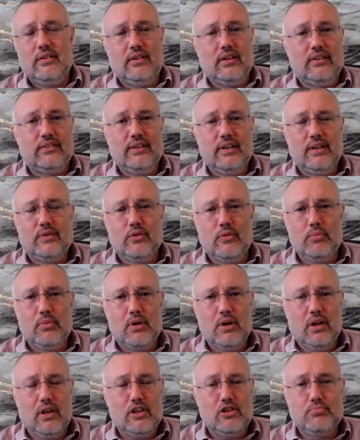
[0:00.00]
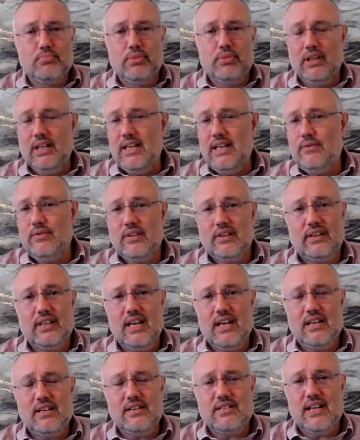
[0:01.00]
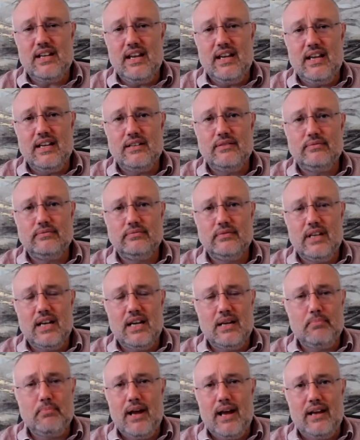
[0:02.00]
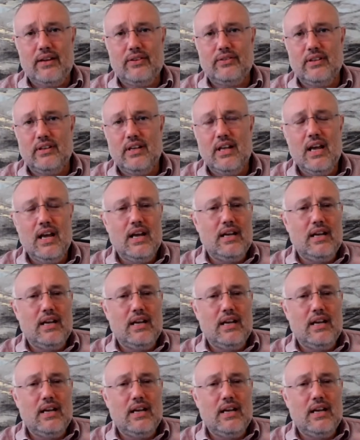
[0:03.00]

the sixth form college believes that they can take it and pass it.